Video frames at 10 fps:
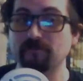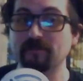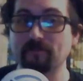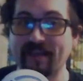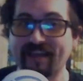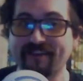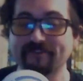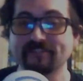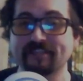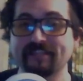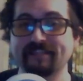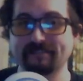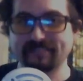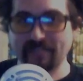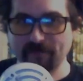about.
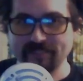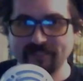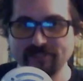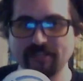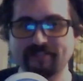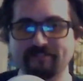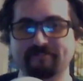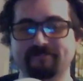Competition.